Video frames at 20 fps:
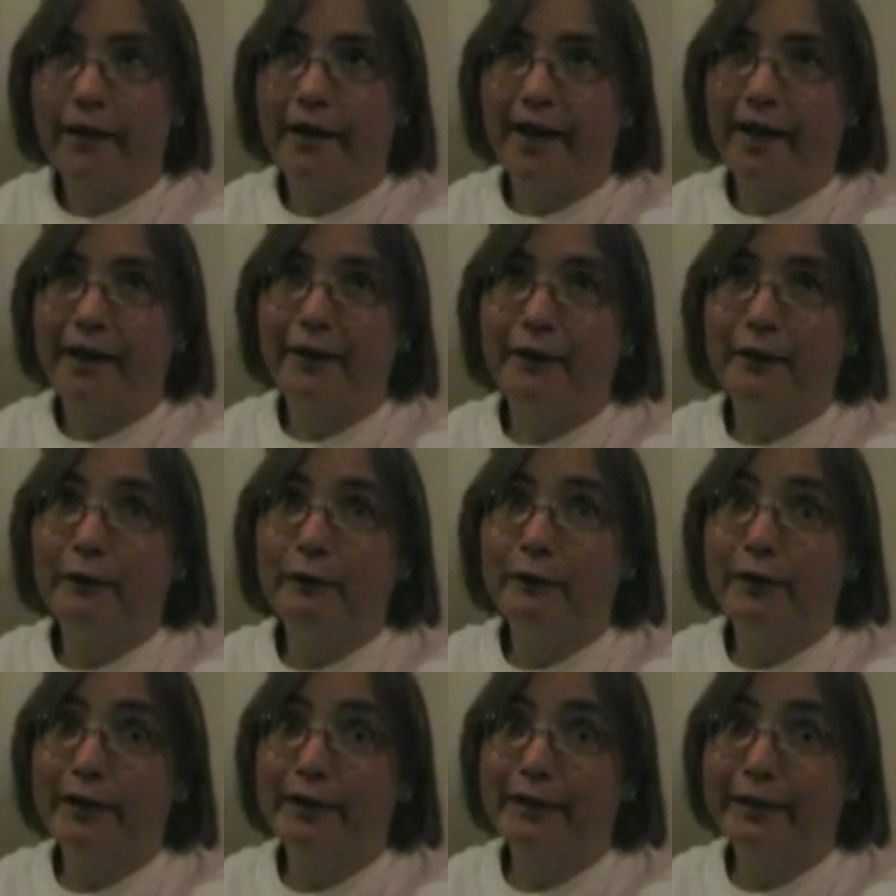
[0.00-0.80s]
I had
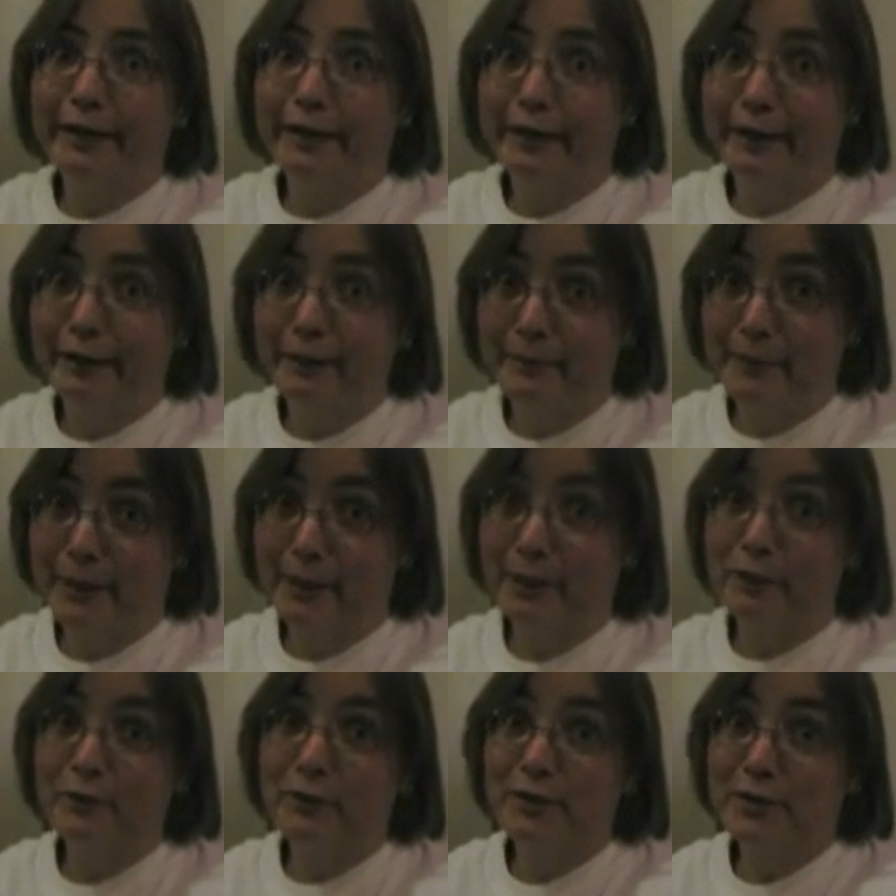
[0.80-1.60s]
no idea how
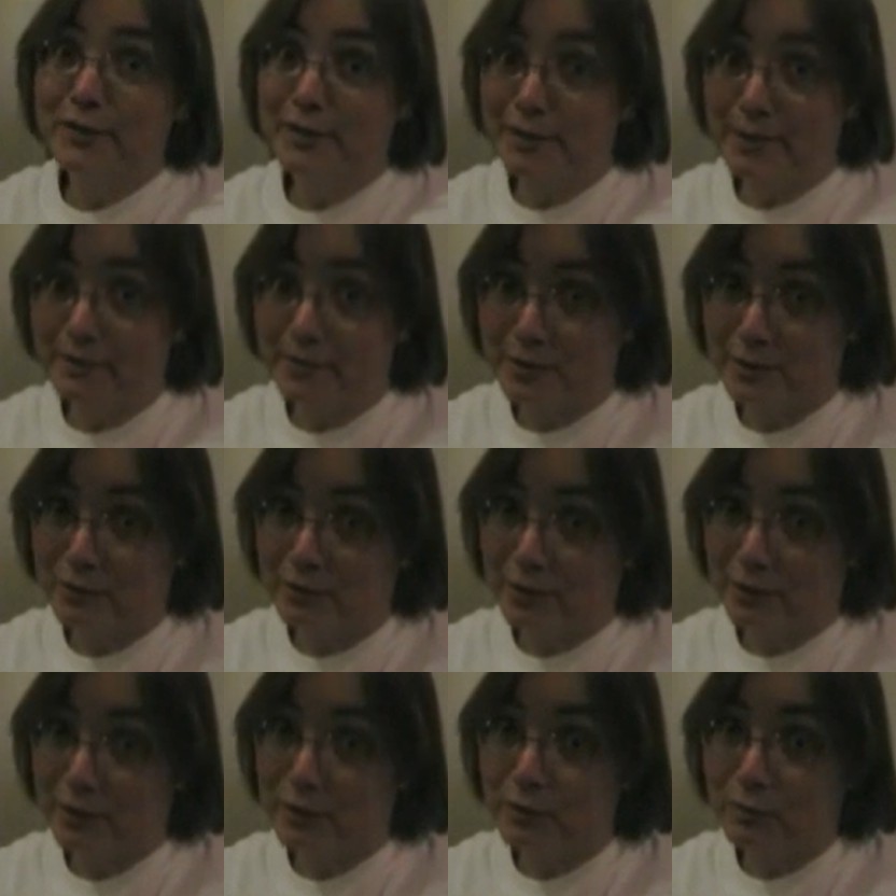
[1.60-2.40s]
many coins I was
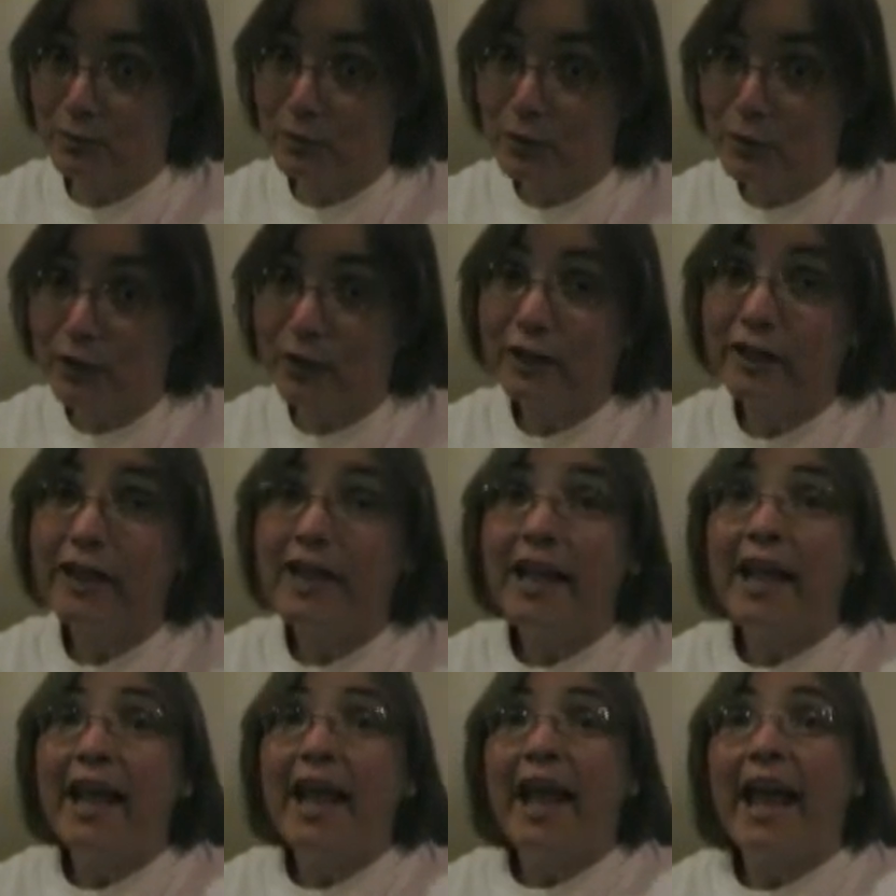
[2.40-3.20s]
going to roll.
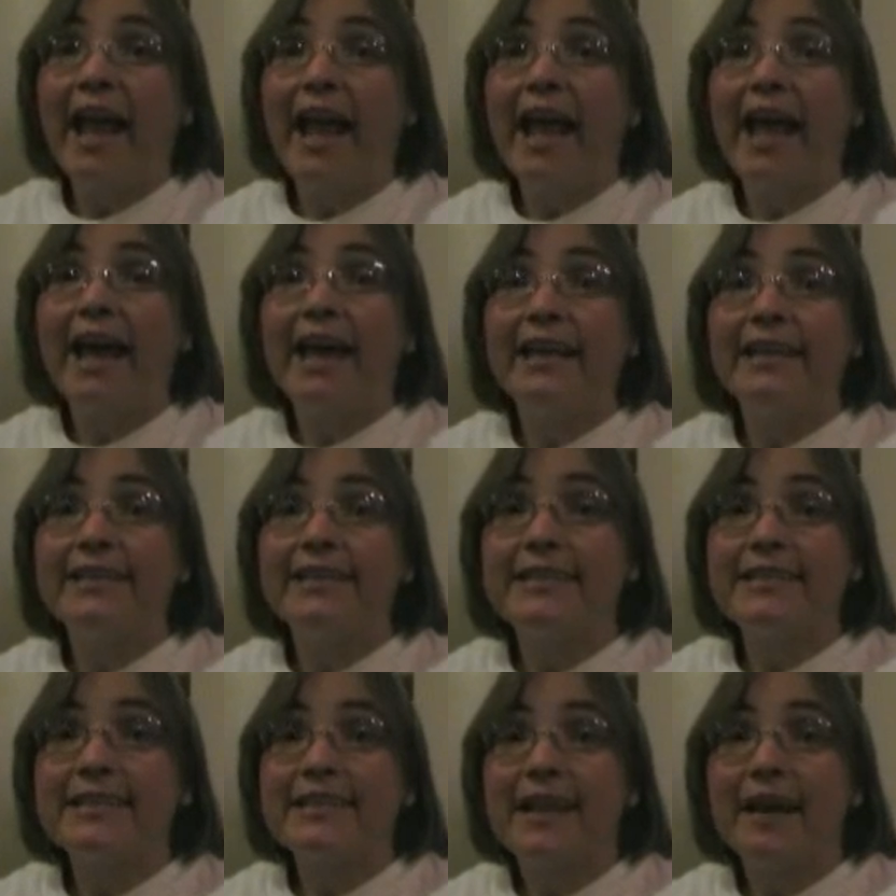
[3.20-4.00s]

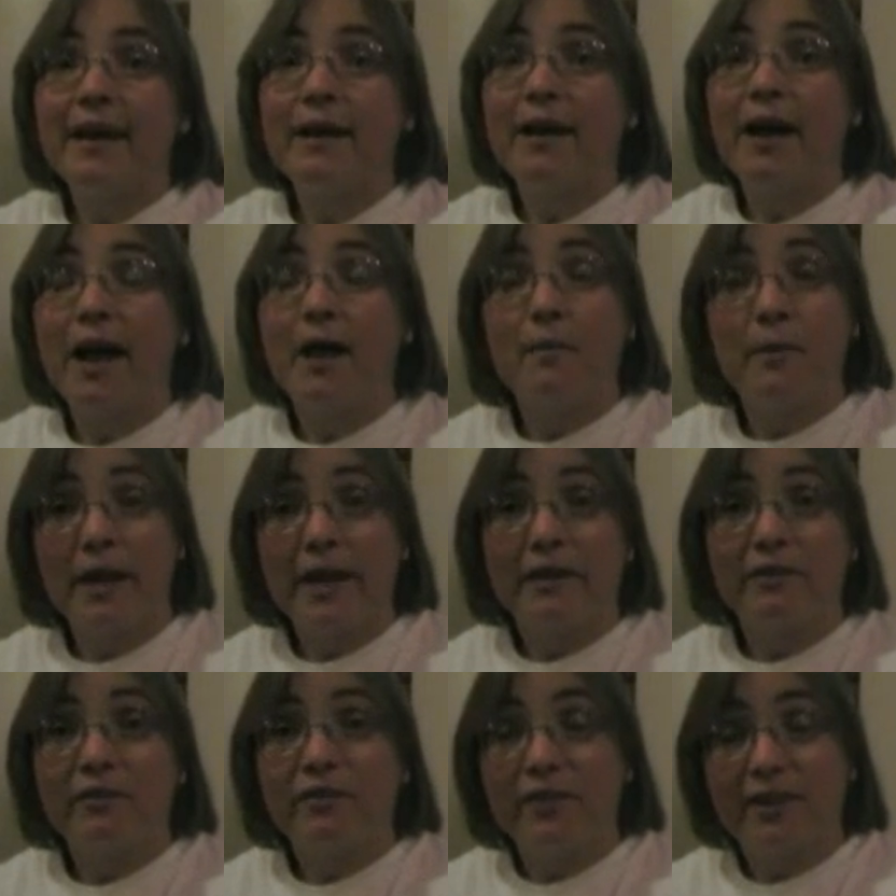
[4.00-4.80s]
And I
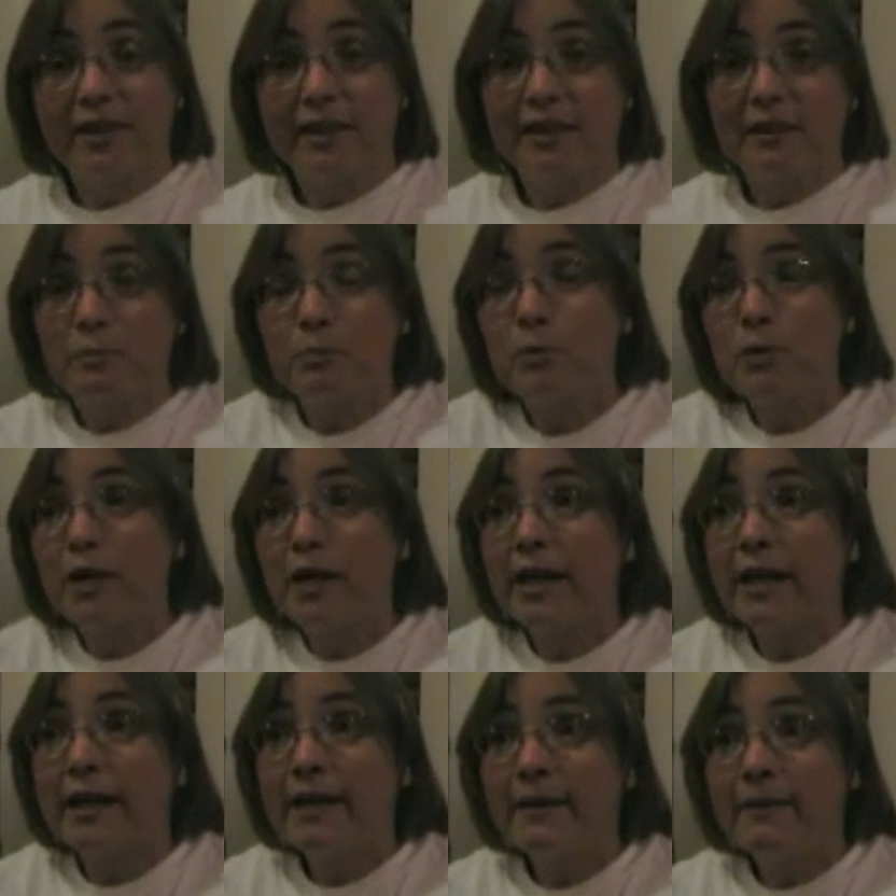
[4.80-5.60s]
went feeling
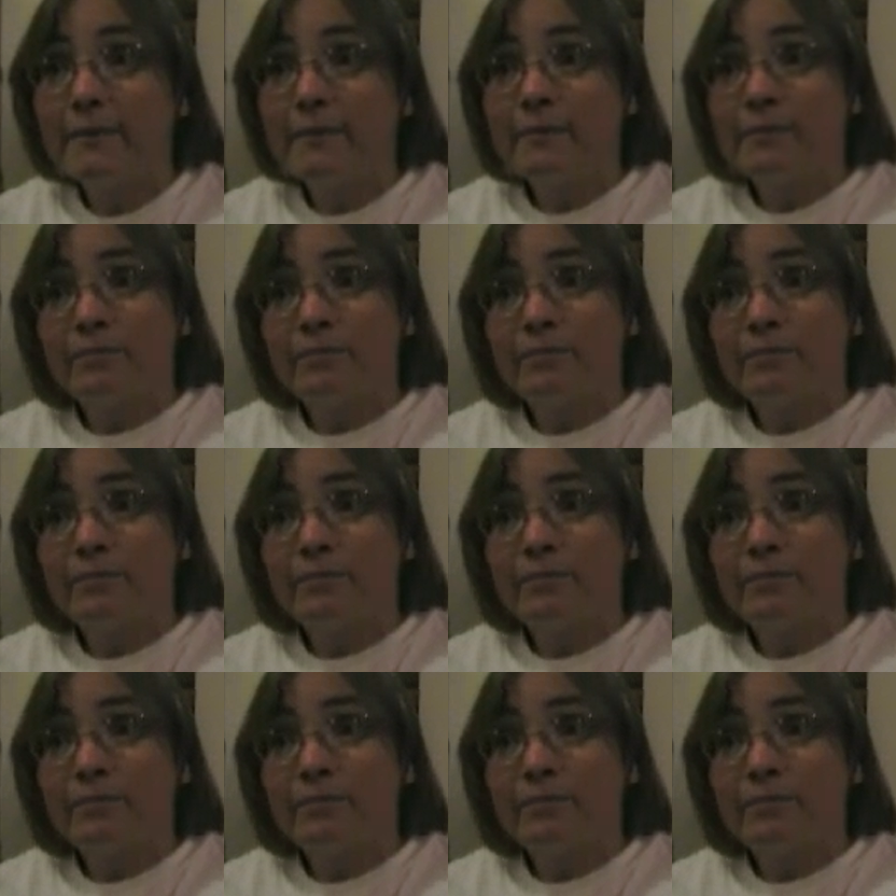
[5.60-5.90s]
pretty